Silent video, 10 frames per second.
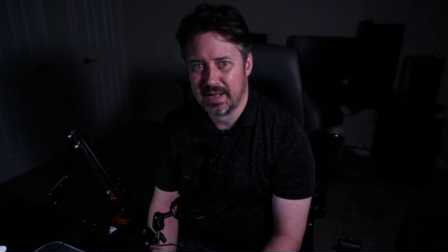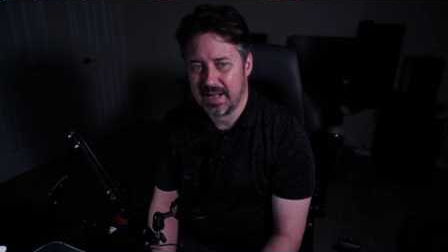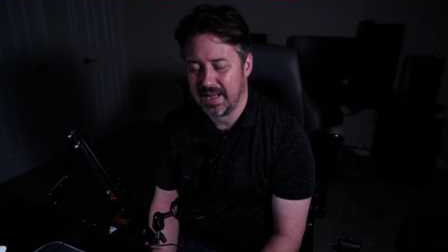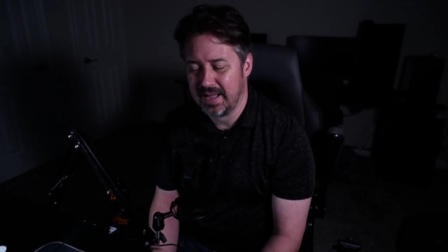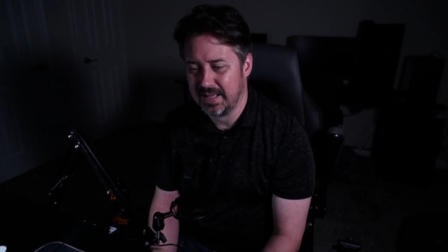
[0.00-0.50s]

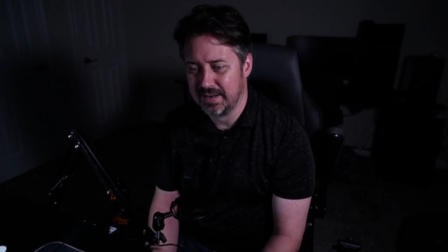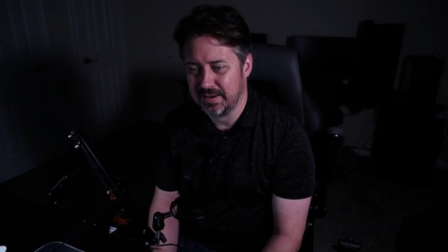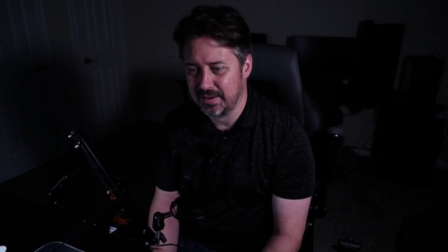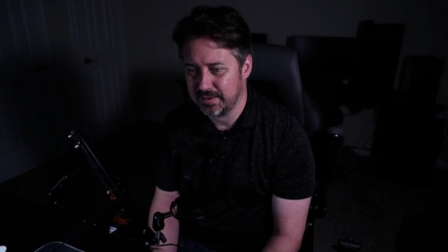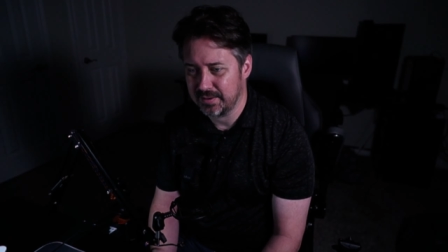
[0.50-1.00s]

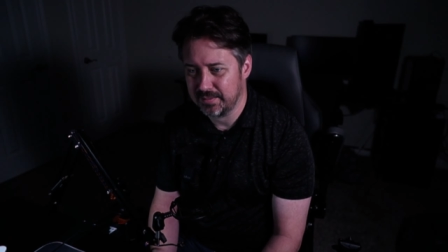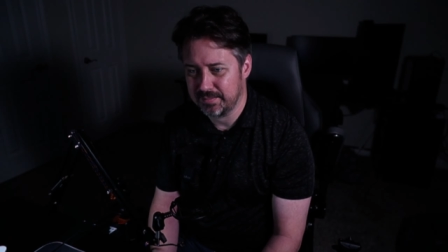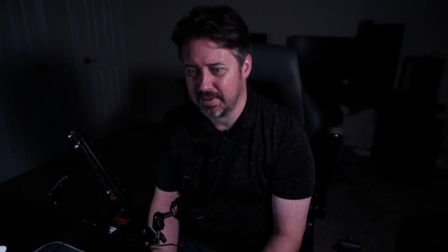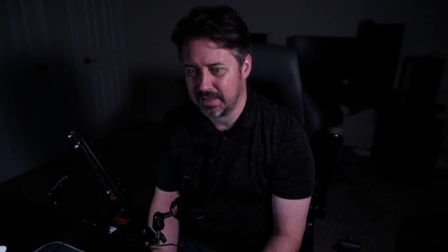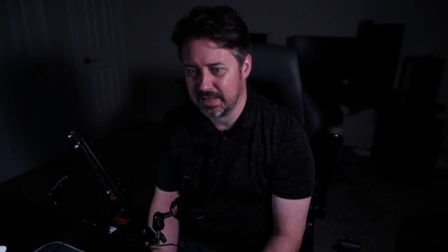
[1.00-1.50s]
and
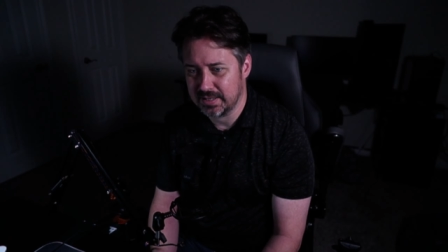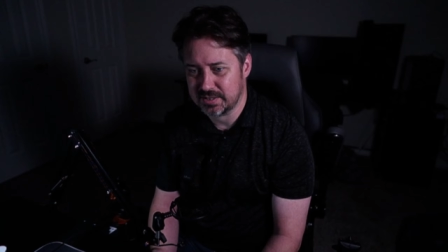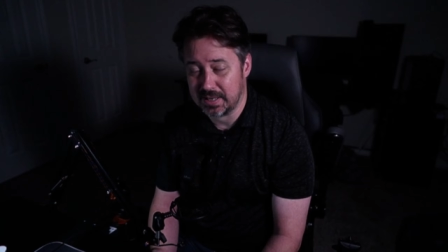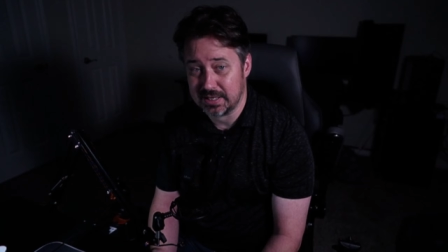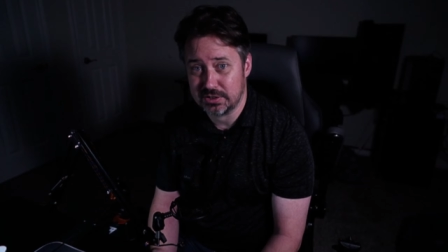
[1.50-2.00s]
against
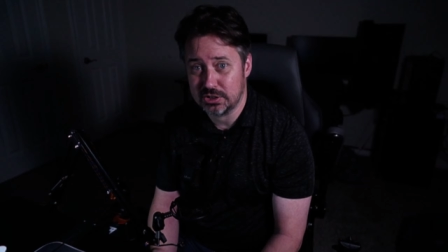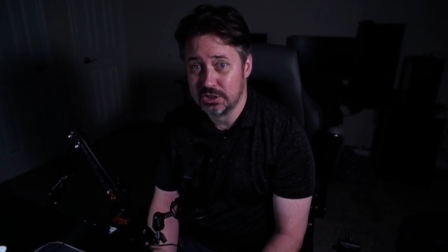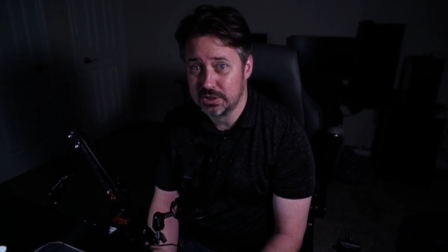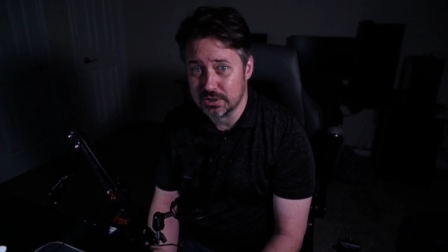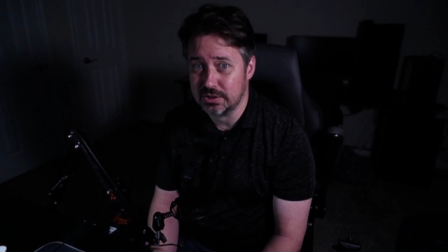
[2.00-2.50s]
my
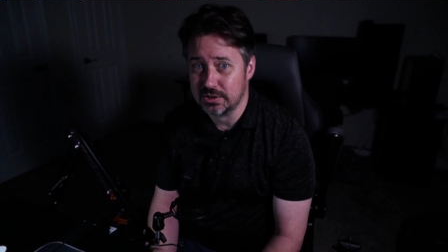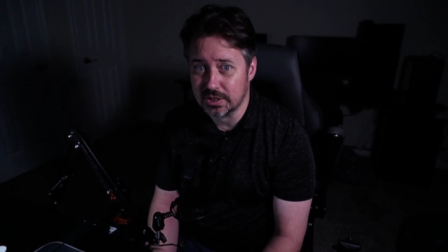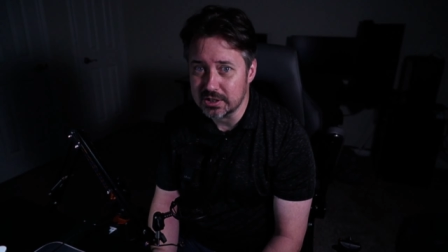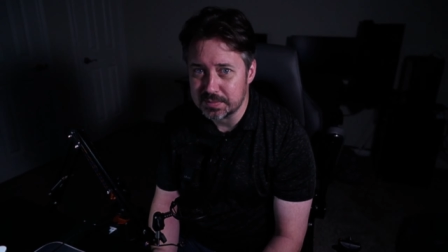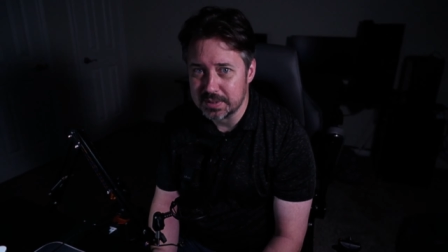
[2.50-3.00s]
good
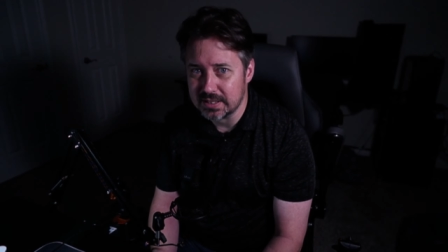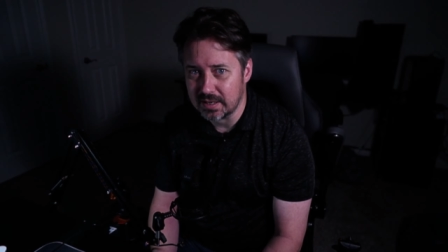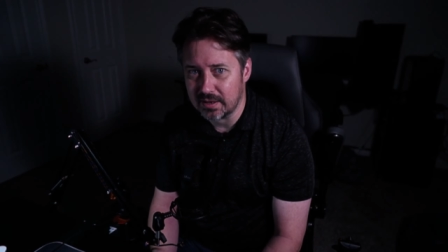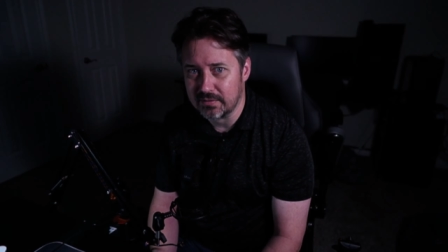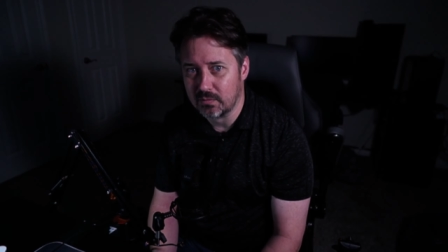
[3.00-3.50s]
judgment
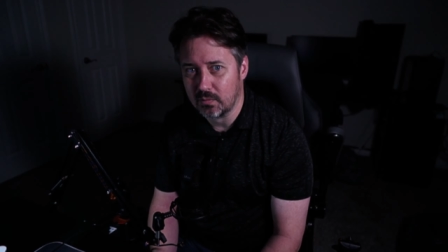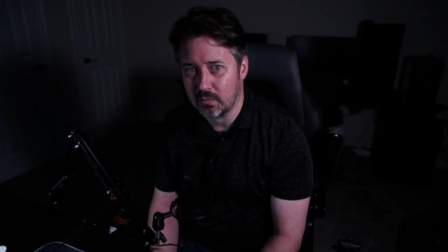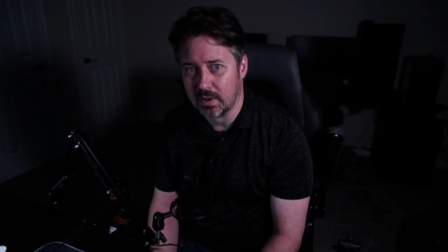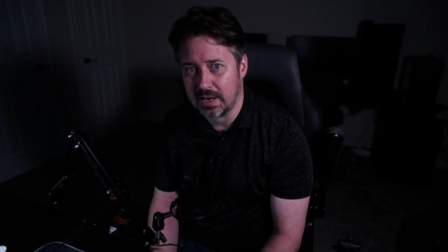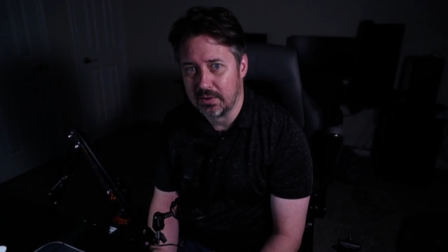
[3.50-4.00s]
of
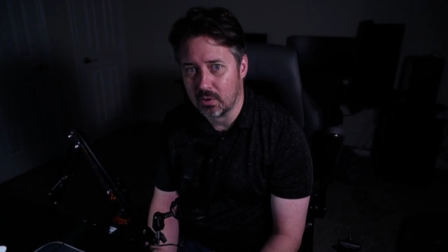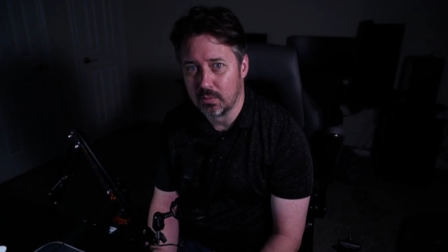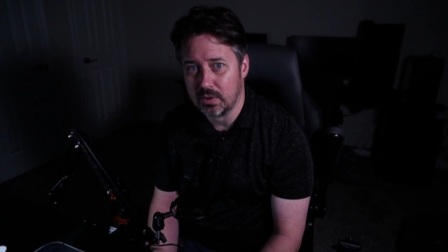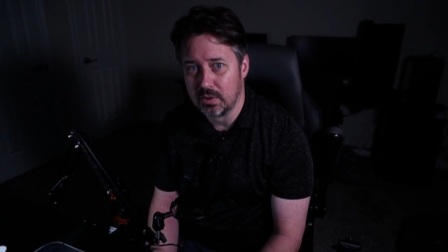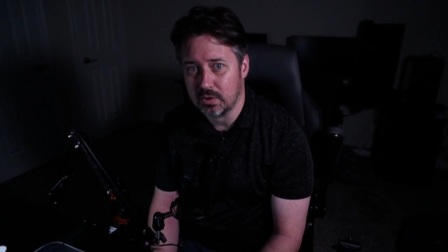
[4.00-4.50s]
what I
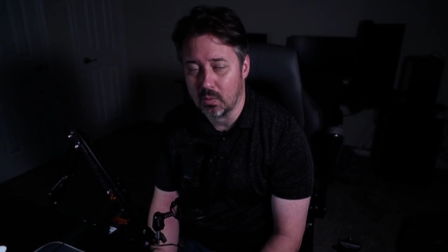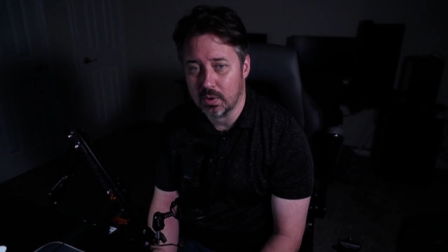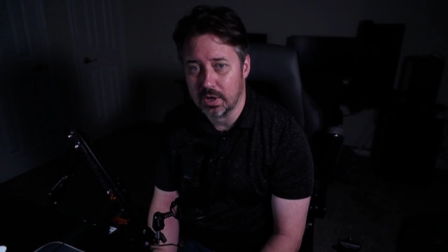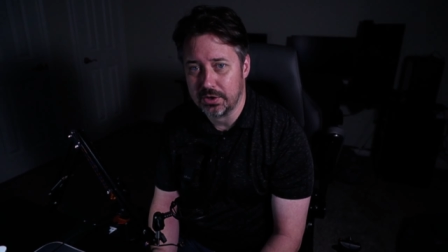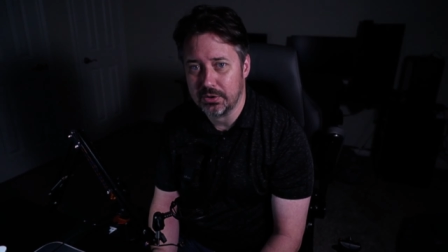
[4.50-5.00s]
normally don't want
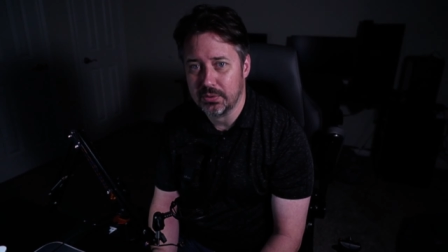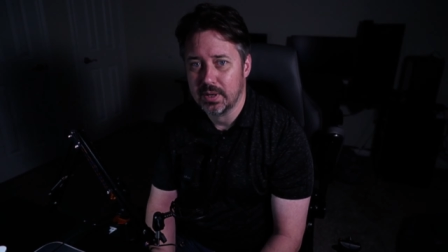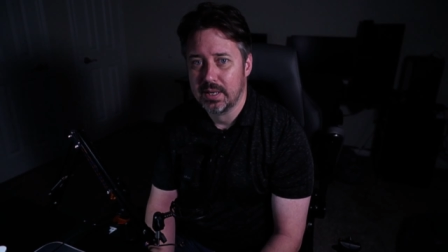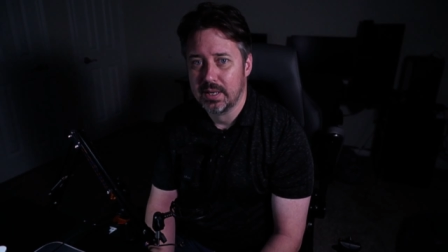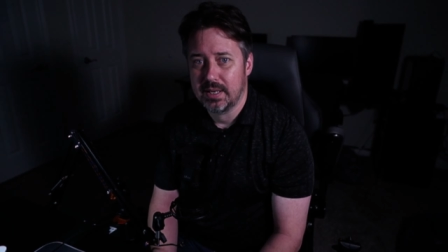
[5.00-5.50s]
to do,
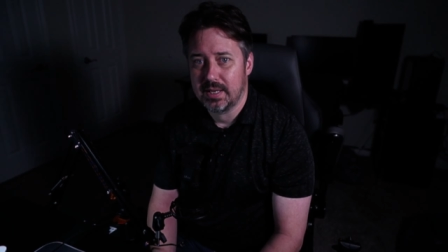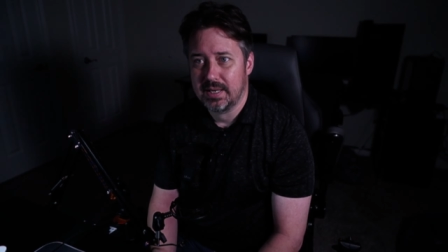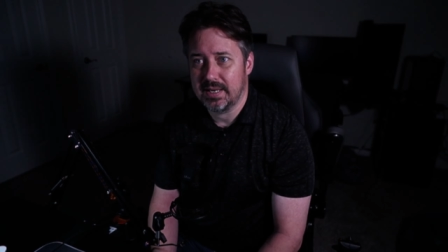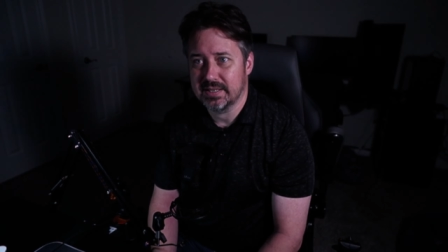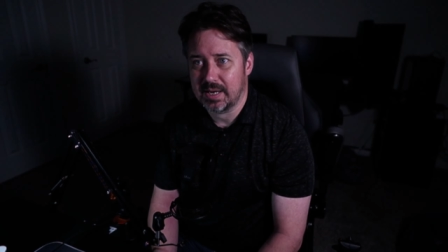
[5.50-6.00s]

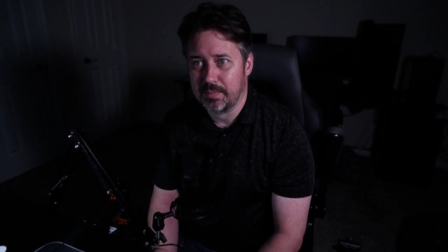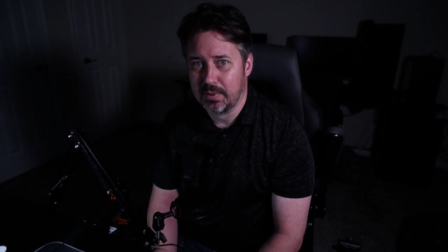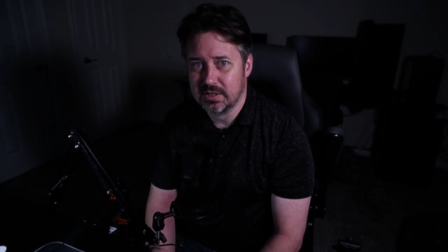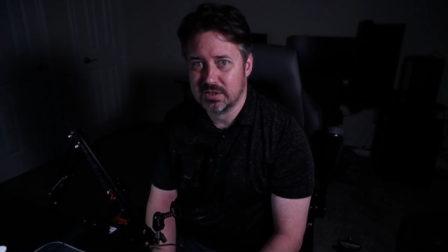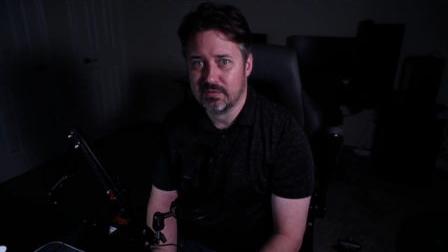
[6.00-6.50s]
is I
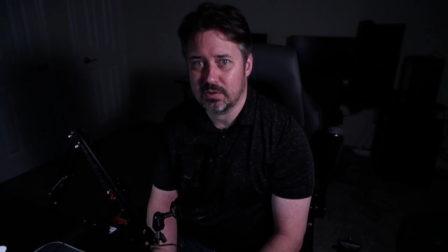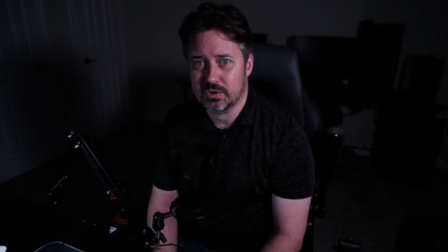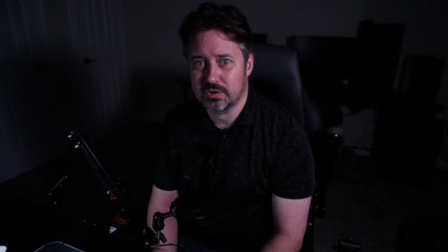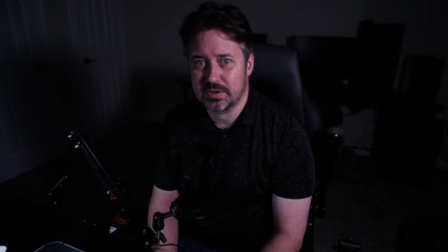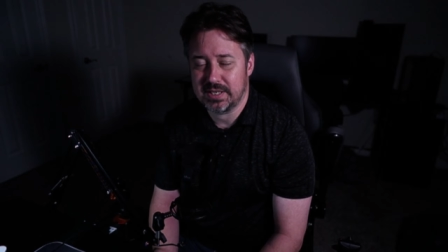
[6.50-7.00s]
pledged the
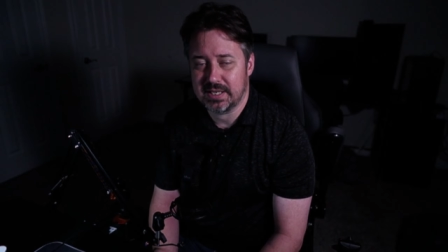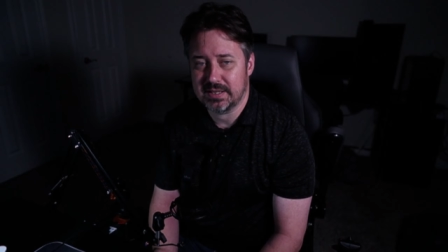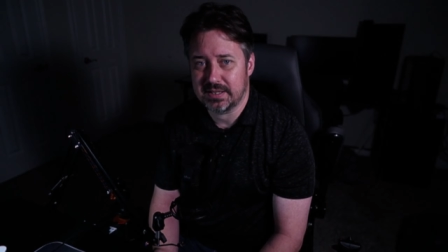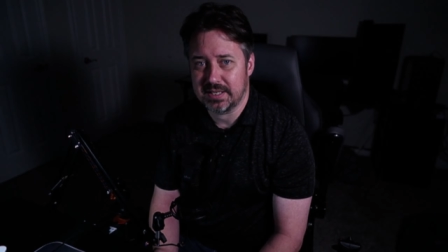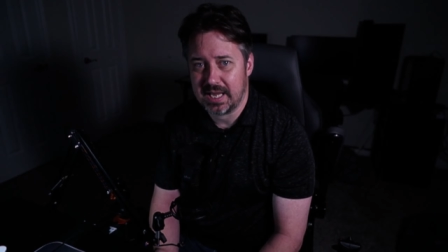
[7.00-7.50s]
Vulture thinking
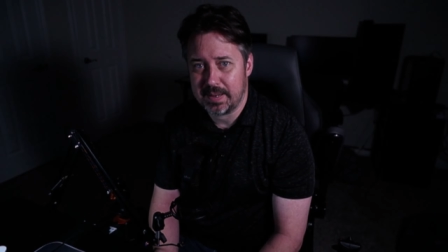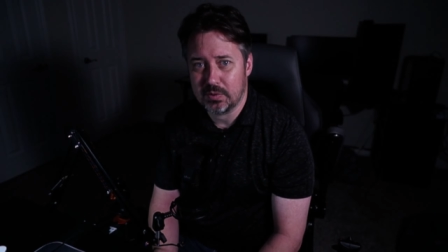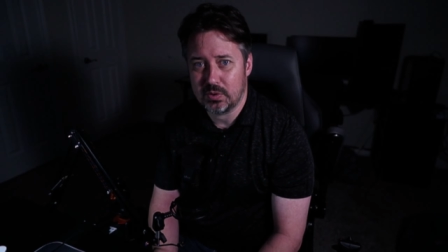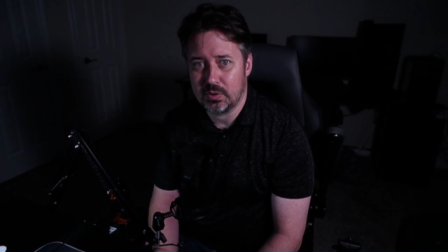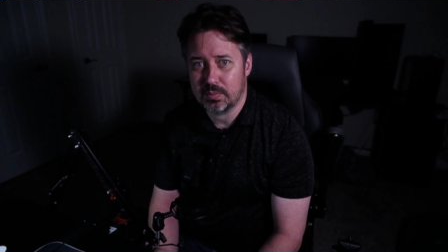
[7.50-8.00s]
that the game
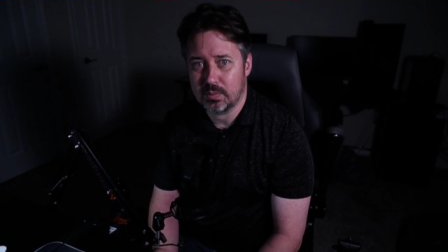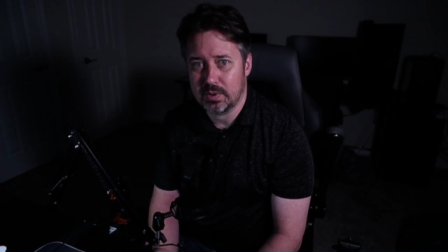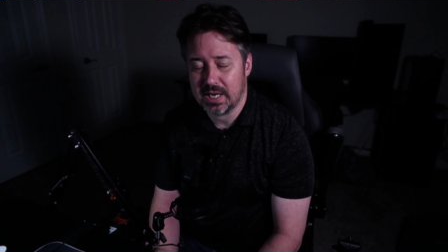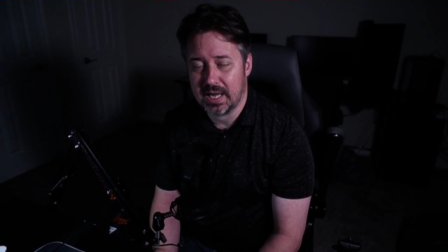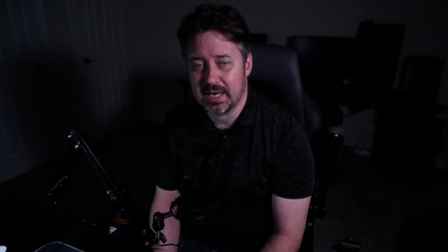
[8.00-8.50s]
loop would
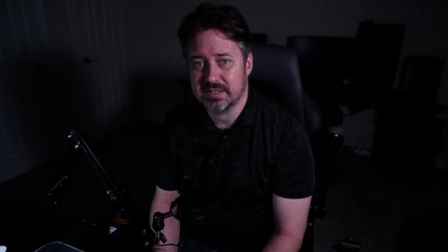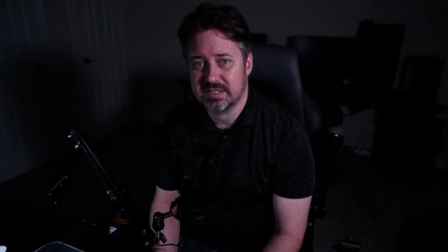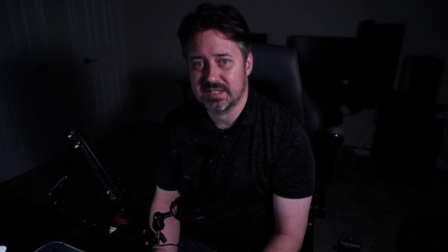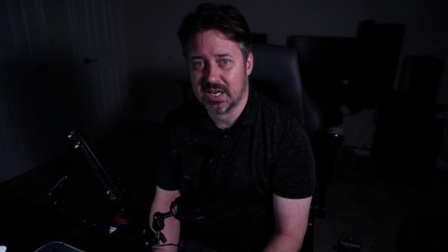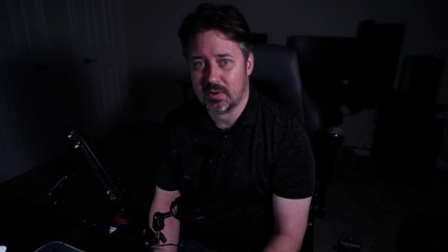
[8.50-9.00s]
kind of
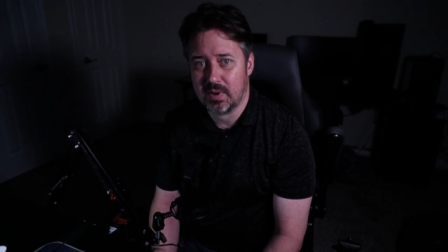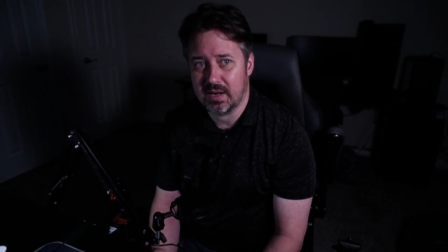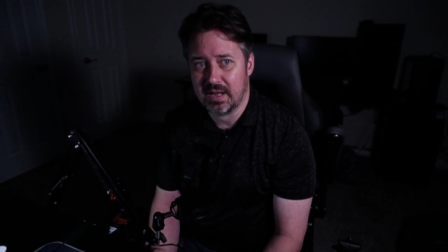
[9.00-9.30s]
stick around.